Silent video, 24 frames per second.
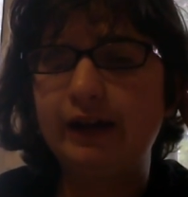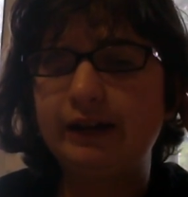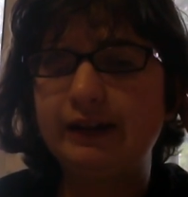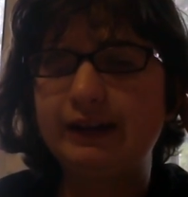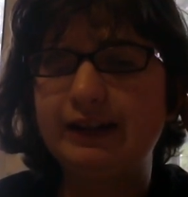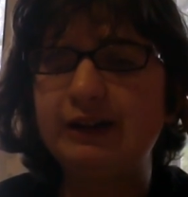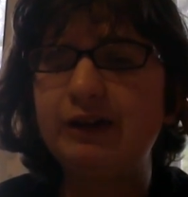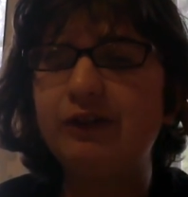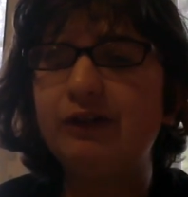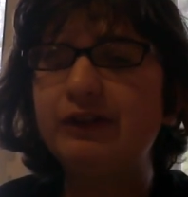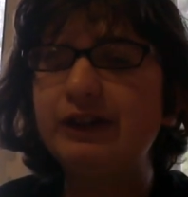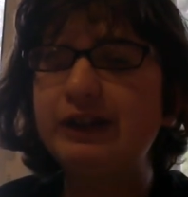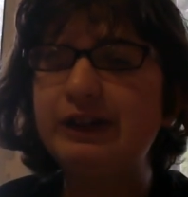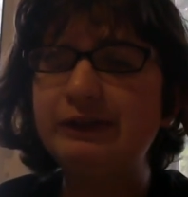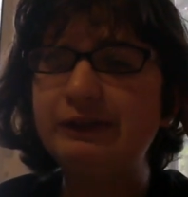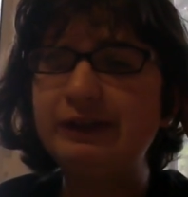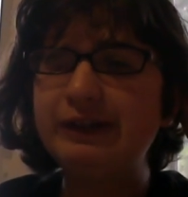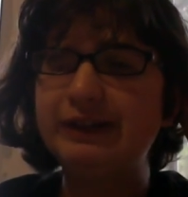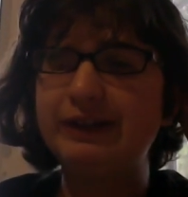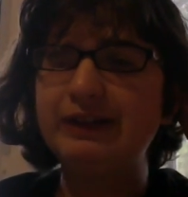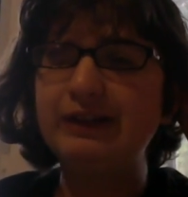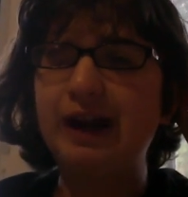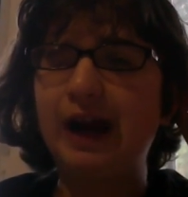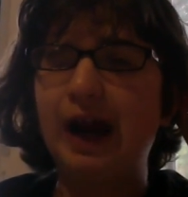the only
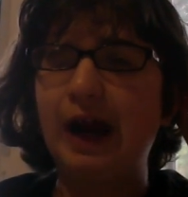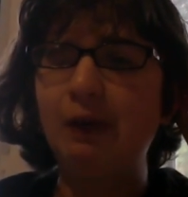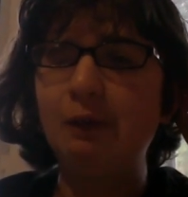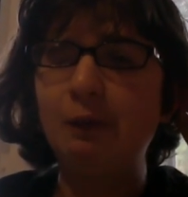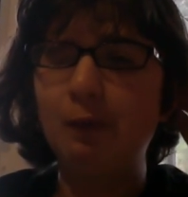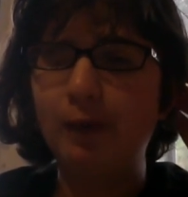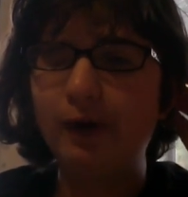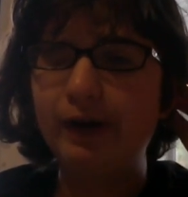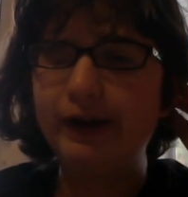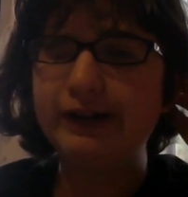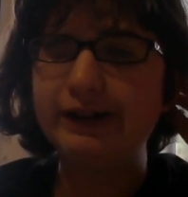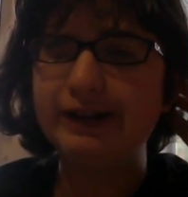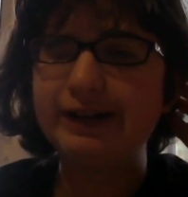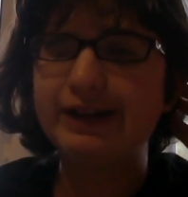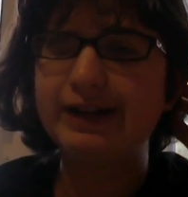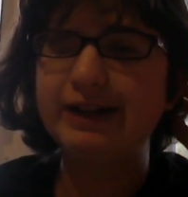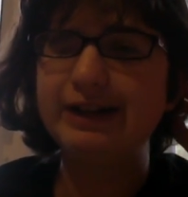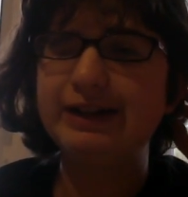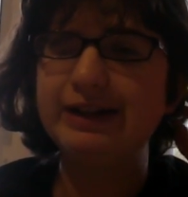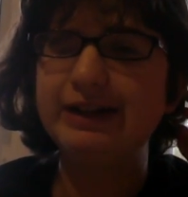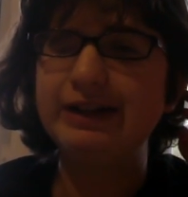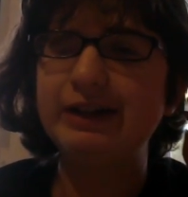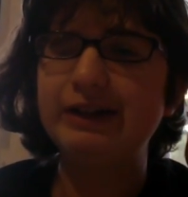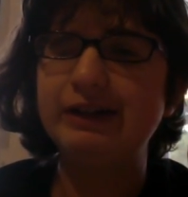reason I wanted to
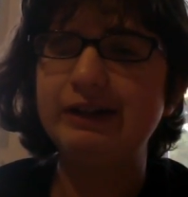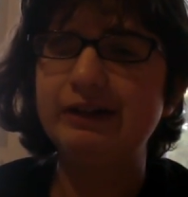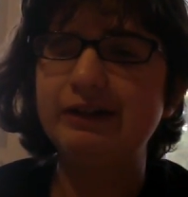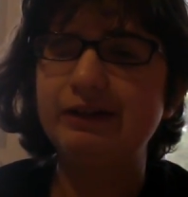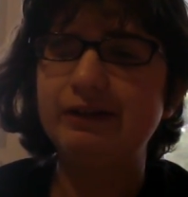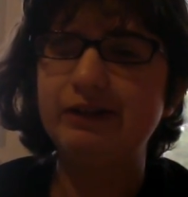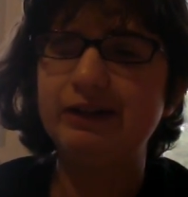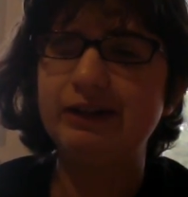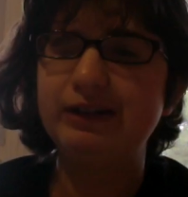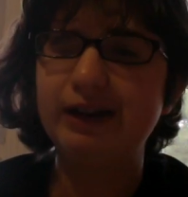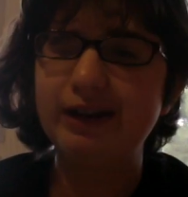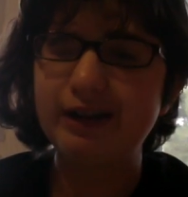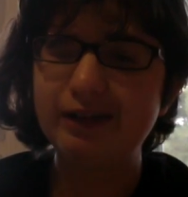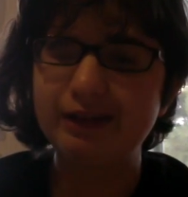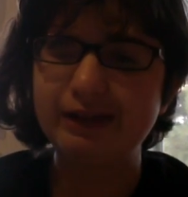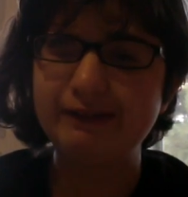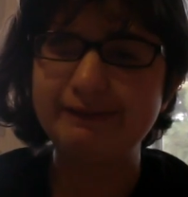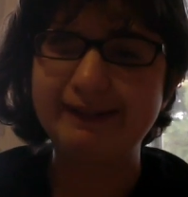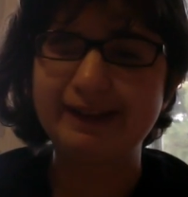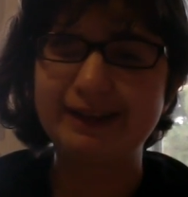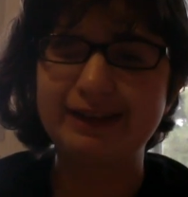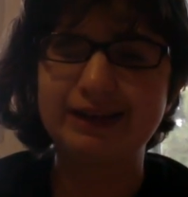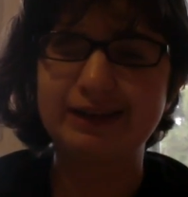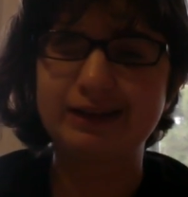continue, not only
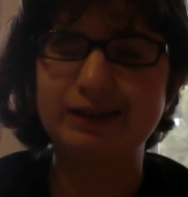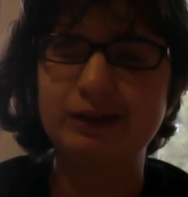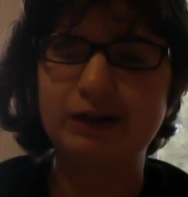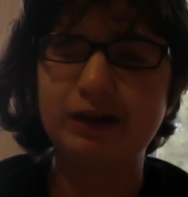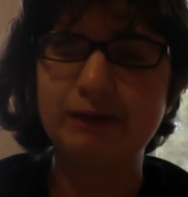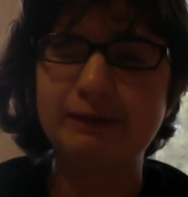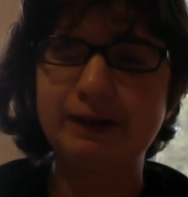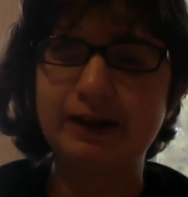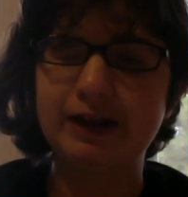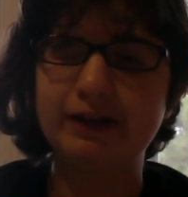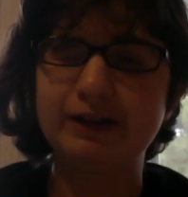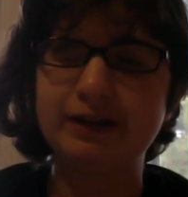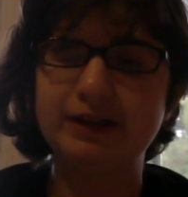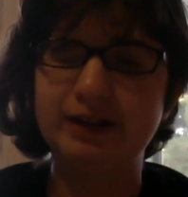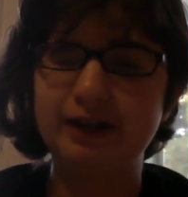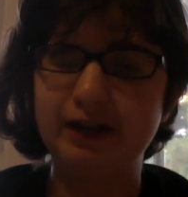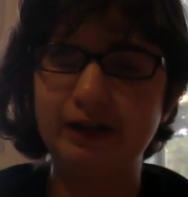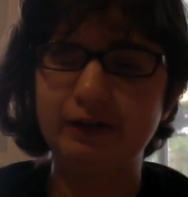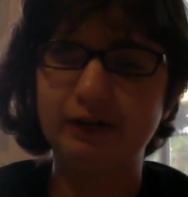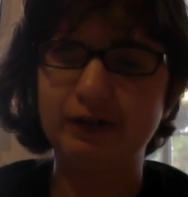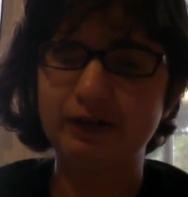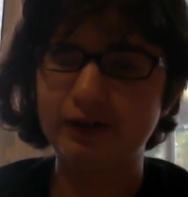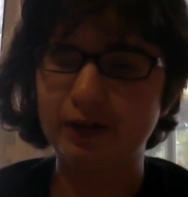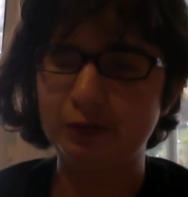because of the story, because
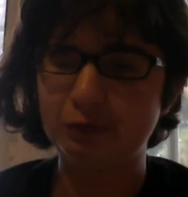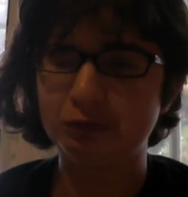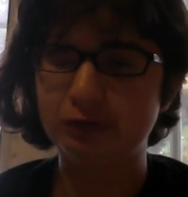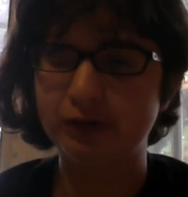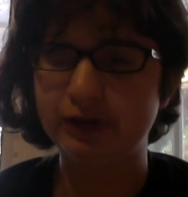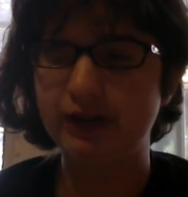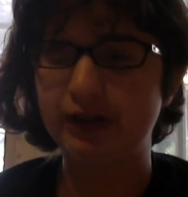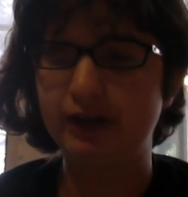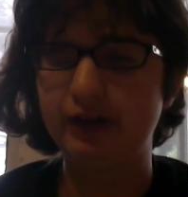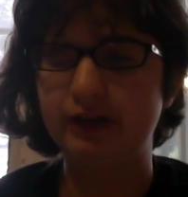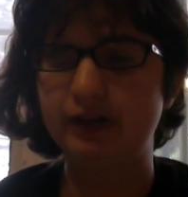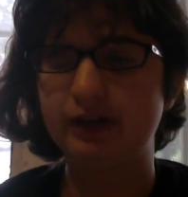Jace is so pretty.